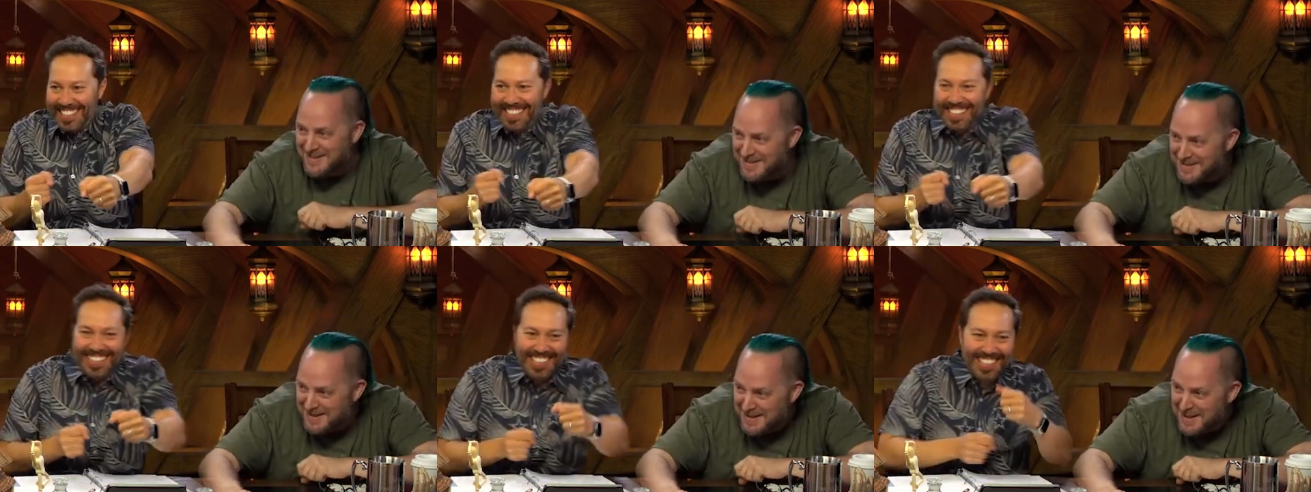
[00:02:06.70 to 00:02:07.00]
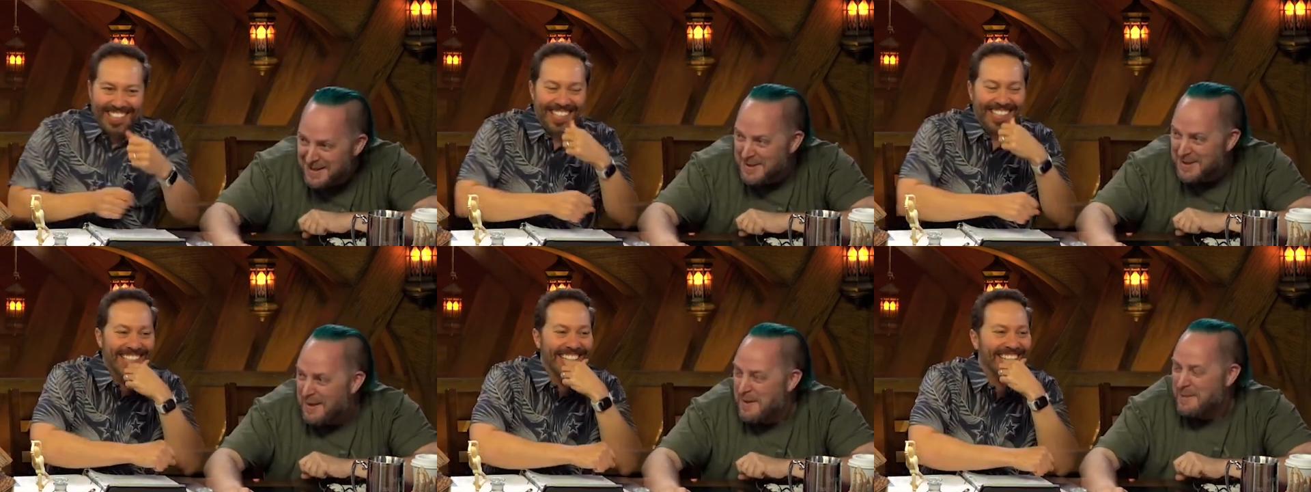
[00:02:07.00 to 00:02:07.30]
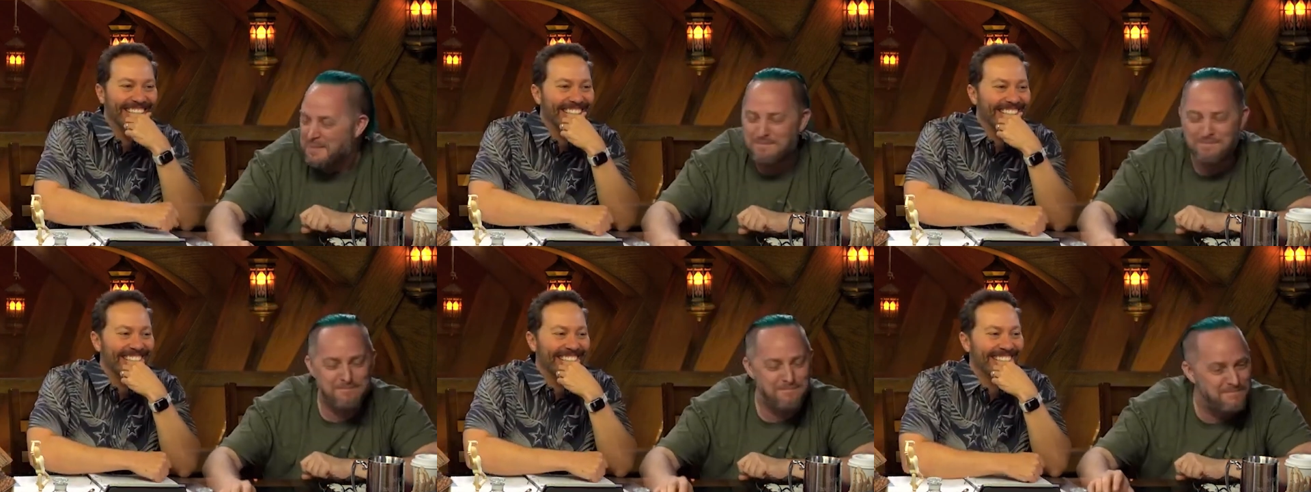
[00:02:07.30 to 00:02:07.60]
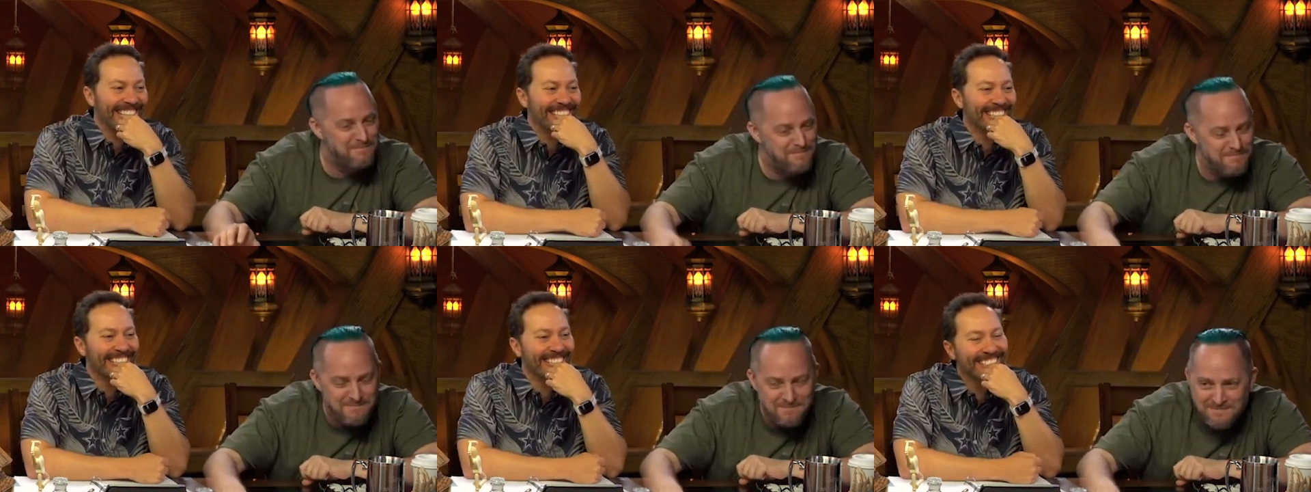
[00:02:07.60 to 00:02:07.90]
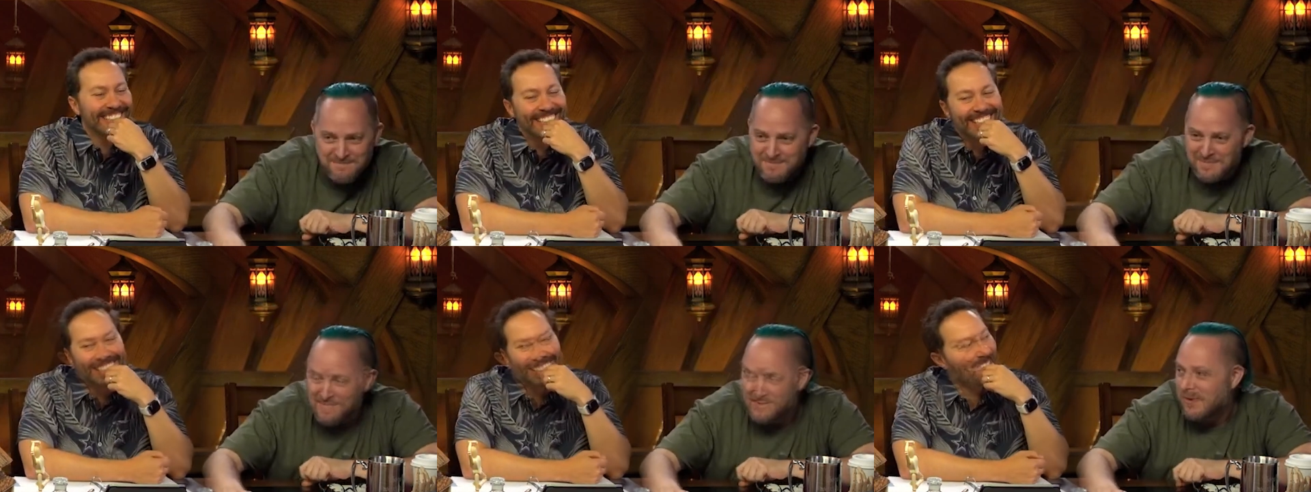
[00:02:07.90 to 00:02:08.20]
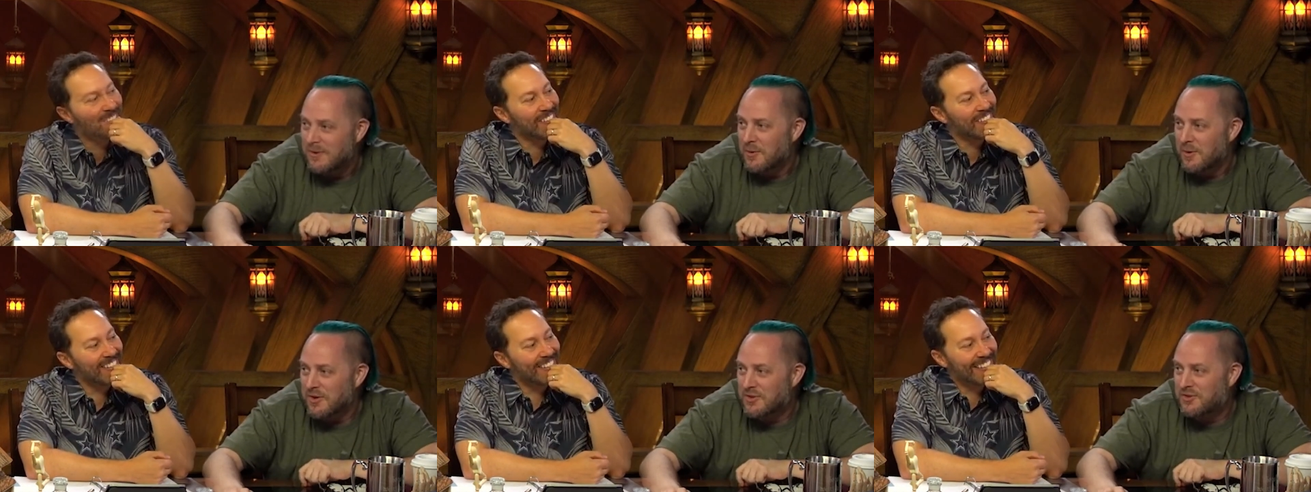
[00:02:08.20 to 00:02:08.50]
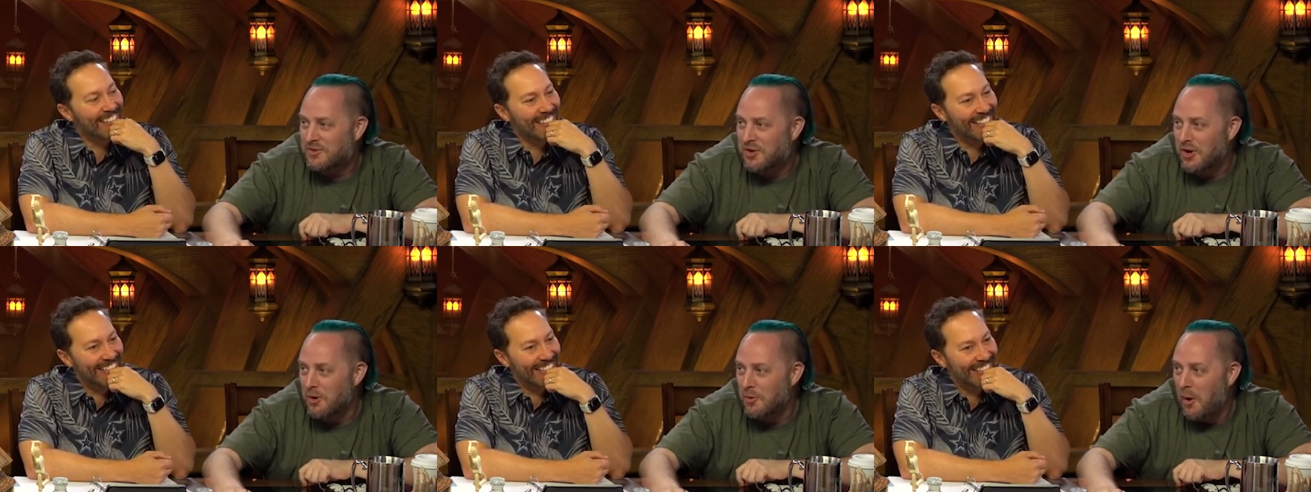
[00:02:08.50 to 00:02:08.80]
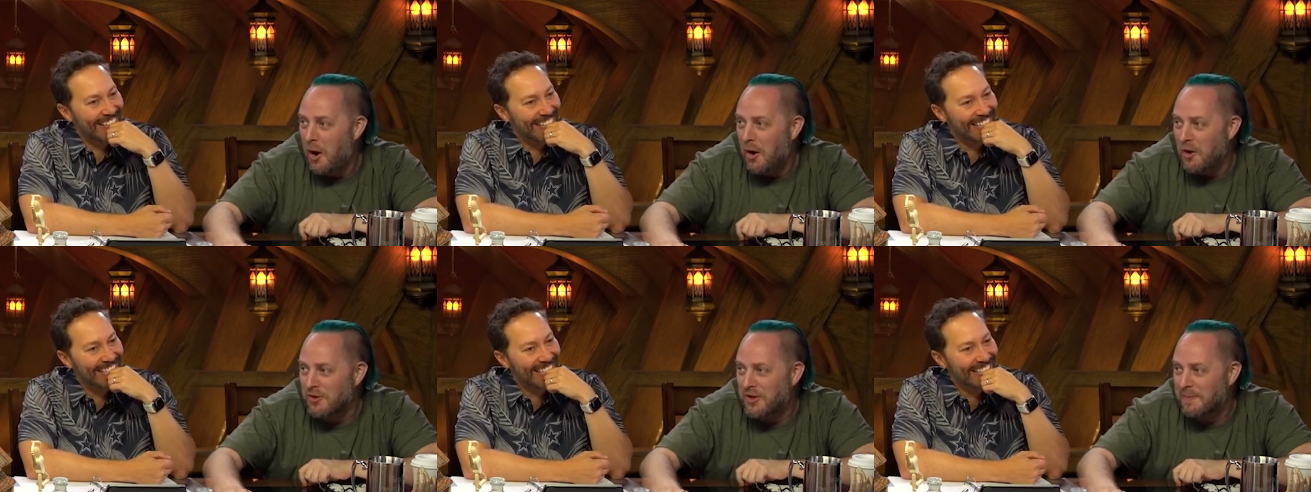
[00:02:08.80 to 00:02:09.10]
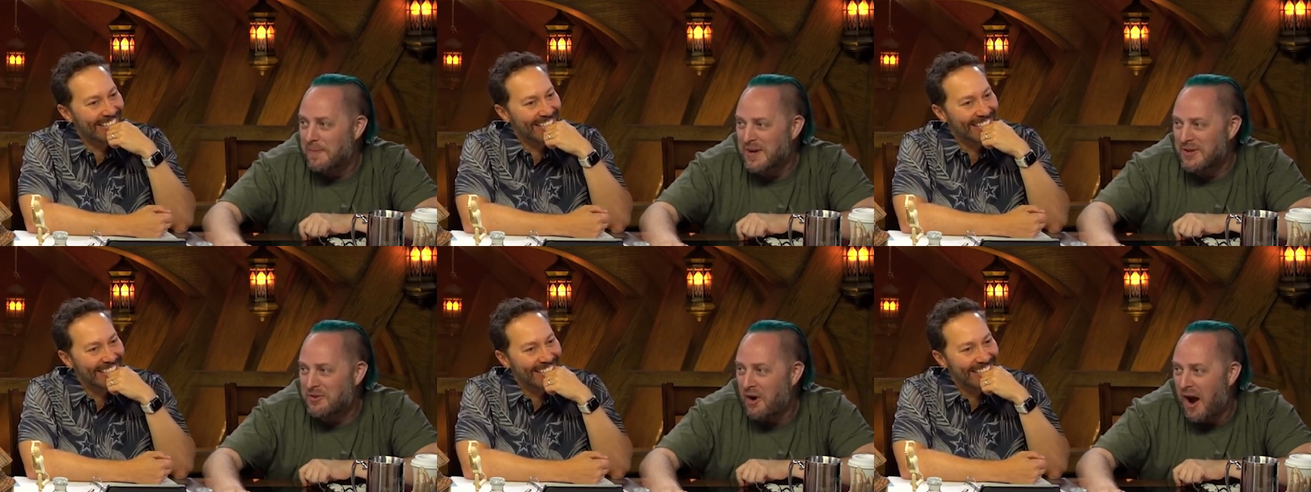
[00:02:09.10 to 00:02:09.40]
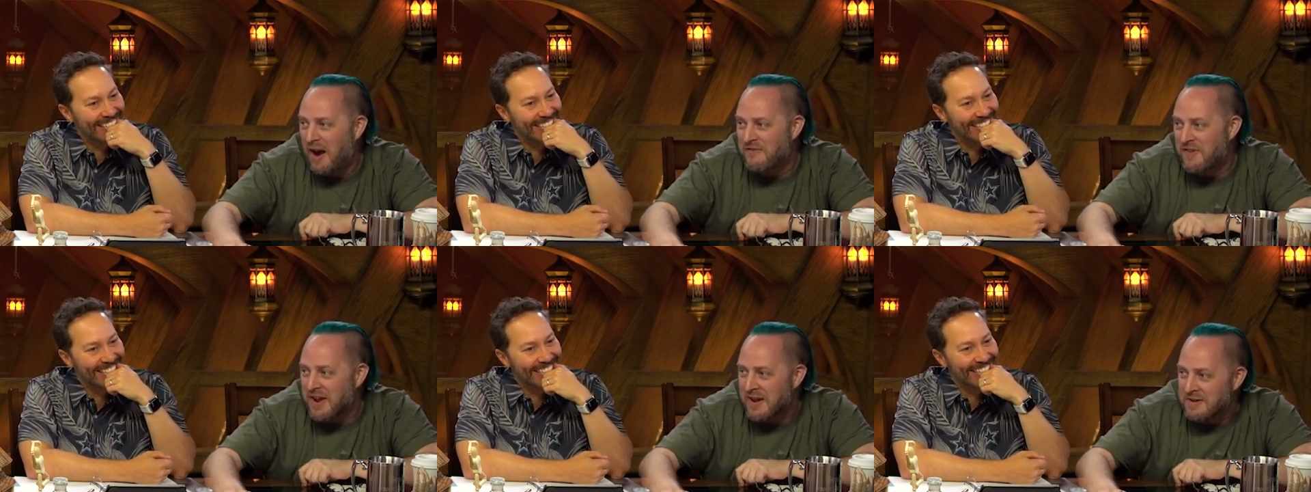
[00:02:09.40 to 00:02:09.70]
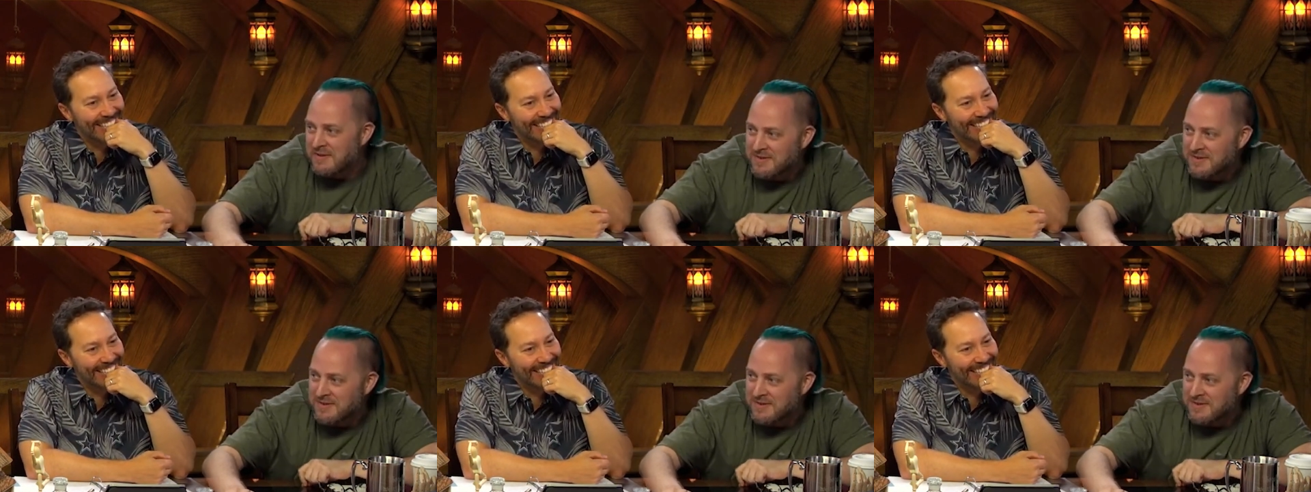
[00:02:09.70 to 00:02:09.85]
Speaker 1: this. I'm too old to be driving.